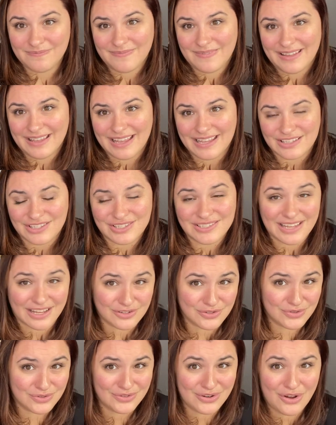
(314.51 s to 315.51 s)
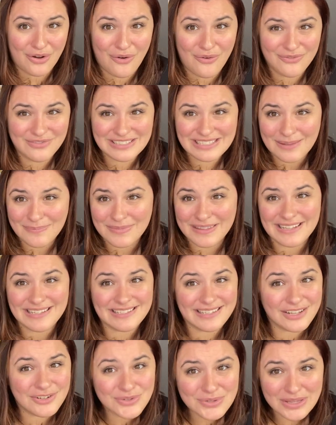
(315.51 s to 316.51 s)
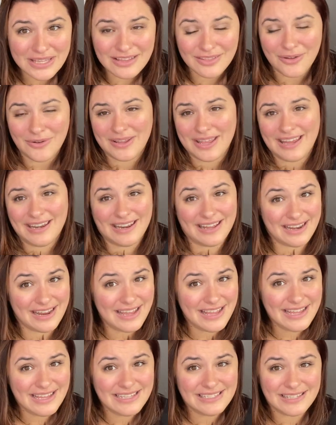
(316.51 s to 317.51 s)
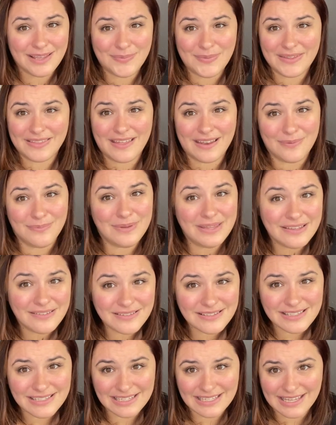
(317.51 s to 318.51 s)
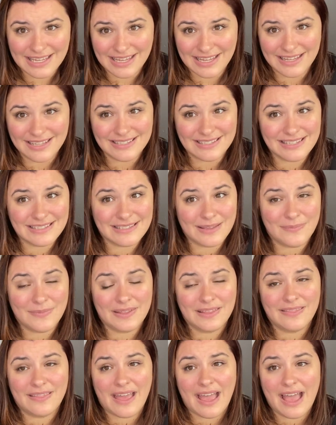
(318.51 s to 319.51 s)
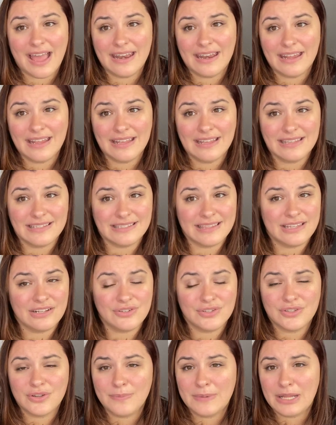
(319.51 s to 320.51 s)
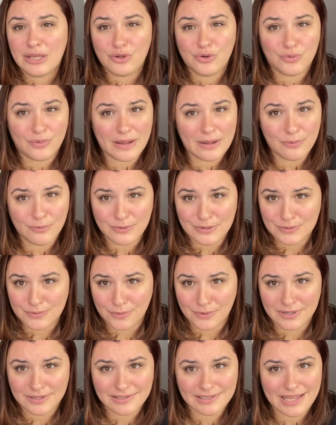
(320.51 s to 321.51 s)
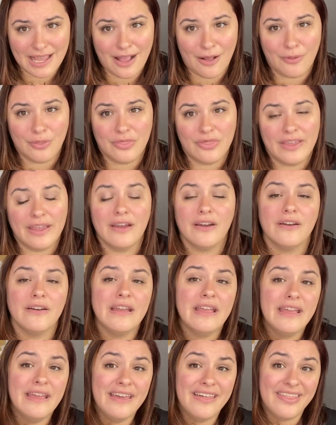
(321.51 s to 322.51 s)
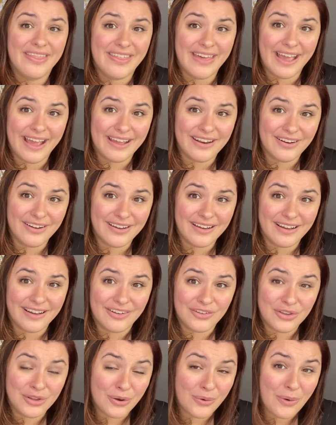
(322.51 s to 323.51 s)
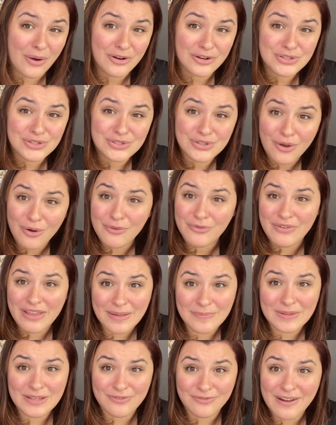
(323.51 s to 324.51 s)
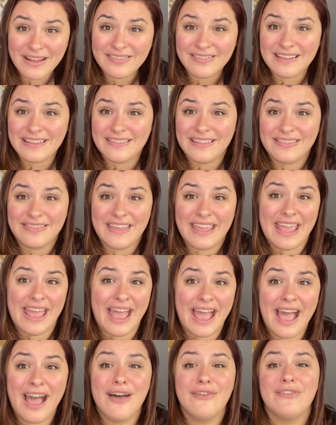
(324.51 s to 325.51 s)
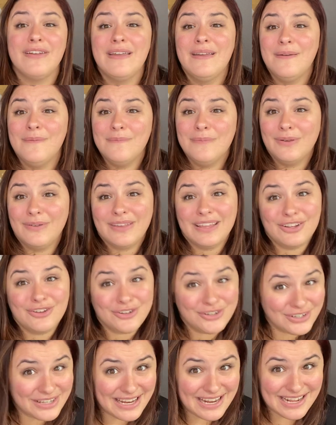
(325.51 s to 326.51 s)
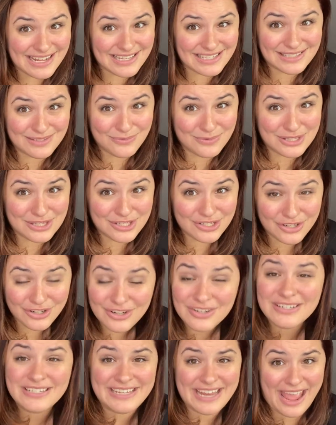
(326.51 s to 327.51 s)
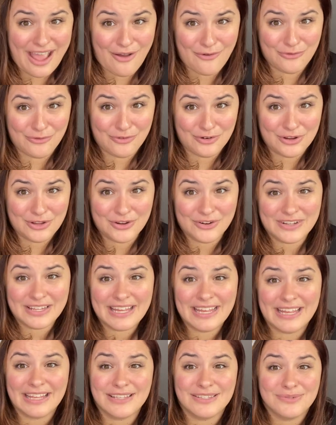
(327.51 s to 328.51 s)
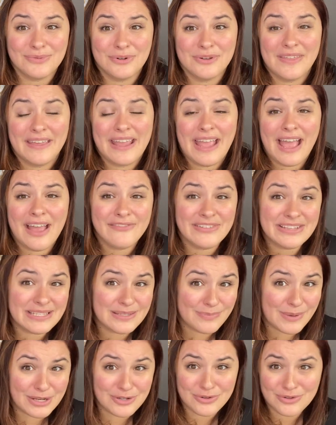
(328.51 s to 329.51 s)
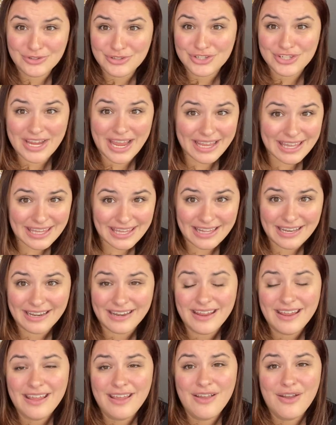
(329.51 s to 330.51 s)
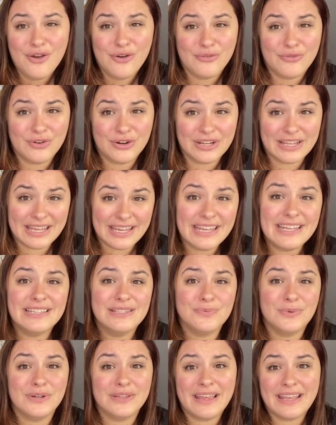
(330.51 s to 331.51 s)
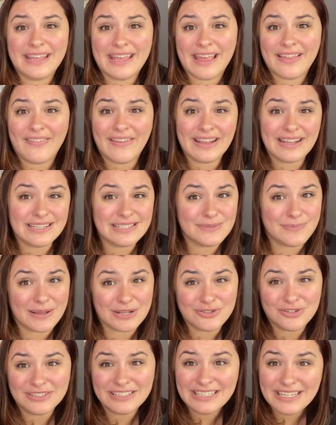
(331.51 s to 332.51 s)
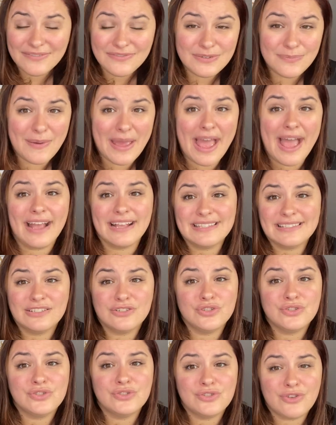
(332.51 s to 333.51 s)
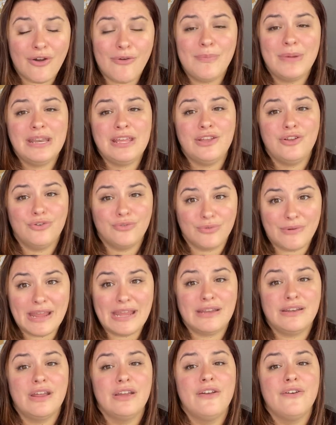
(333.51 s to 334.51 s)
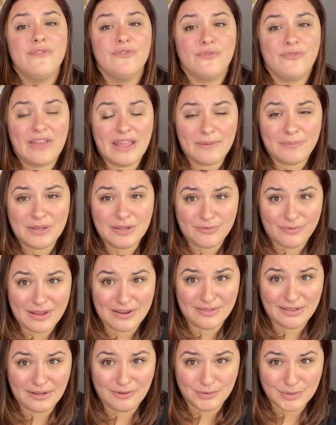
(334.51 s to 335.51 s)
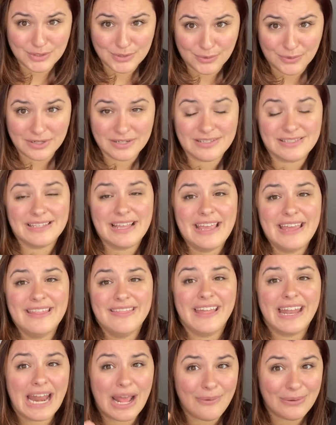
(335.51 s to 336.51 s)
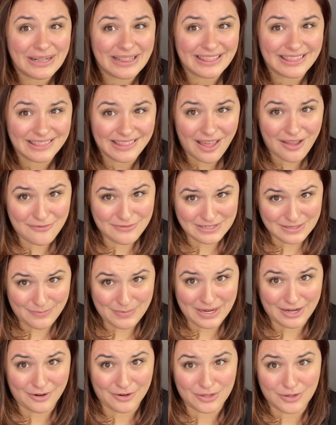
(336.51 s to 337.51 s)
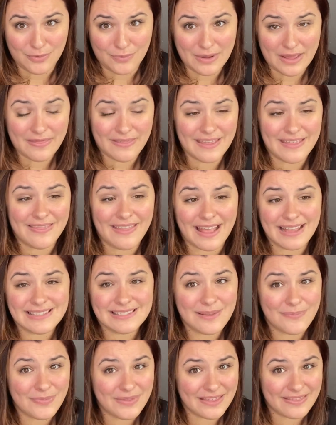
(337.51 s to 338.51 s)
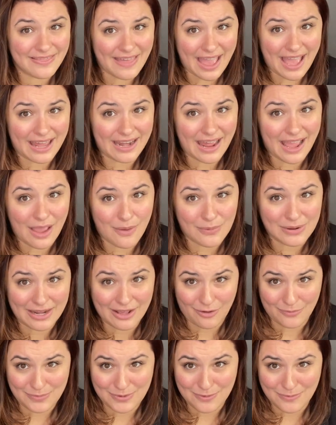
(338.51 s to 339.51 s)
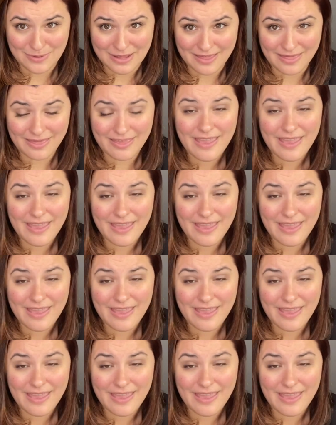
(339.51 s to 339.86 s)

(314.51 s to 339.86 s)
it's something centrally located, something that appeals to kids, something that is, there's so many great resorts out there that, you know, are so family friendly that they have milk and cookies with turn down for your kids, or they have a special check-in for kids where they get like special gift bags. There's so many great family friendly resorts that I would love to pair you with, and that's something that I would help you with